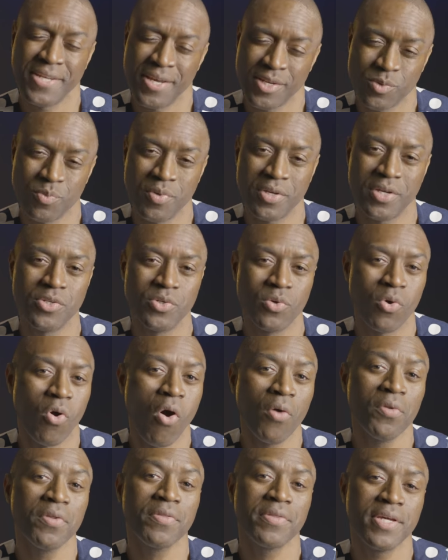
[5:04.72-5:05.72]
Yes, we can do
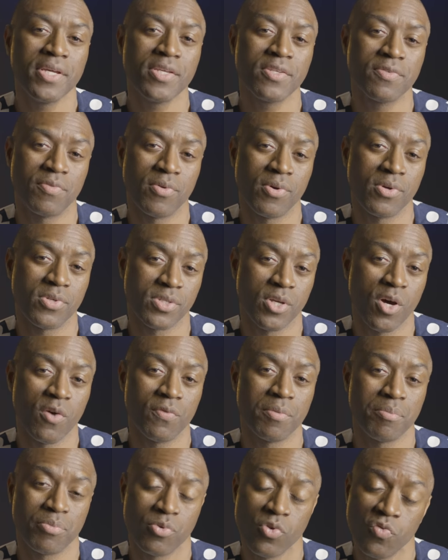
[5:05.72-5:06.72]
all the things for
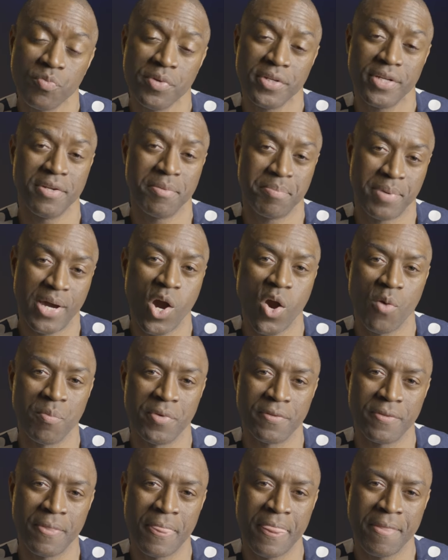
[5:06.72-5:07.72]
self-improvement and
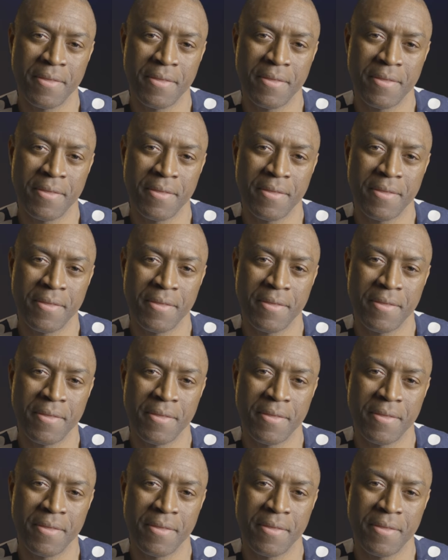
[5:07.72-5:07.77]
empowerment.